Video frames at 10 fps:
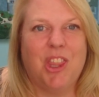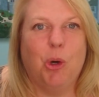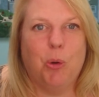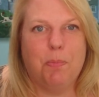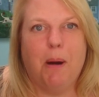
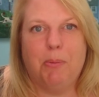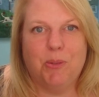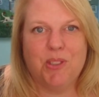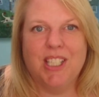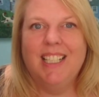thought
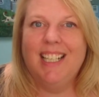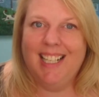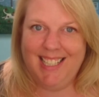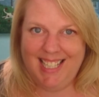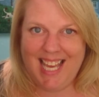bubbles
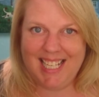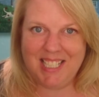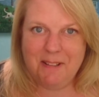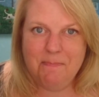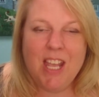at the end.